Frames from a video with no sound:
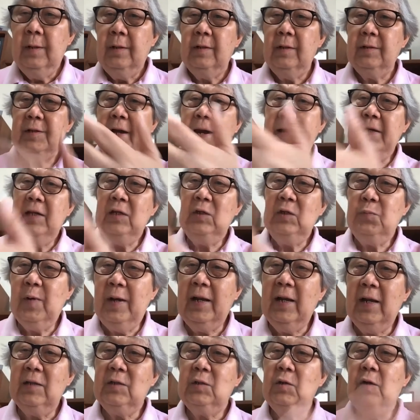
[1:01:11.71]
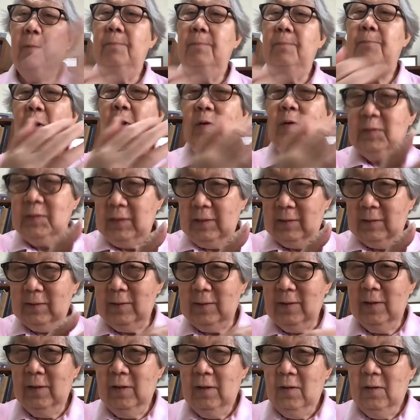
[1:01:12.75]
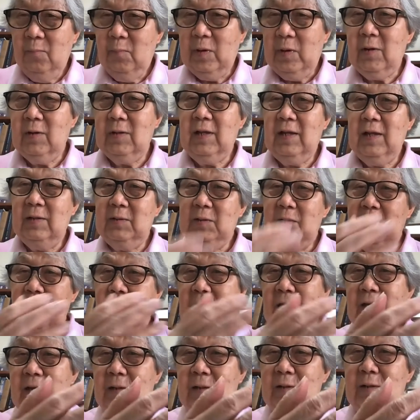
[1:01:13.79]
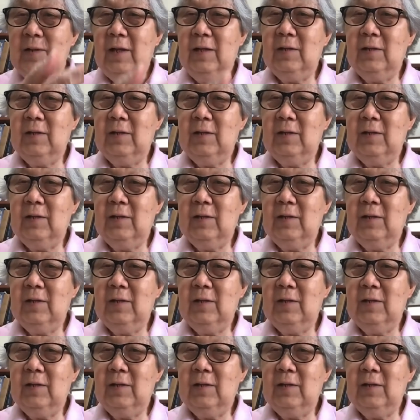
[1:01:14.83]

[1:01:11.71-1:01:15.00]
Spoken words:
The Chinese want us to oppose this because they see this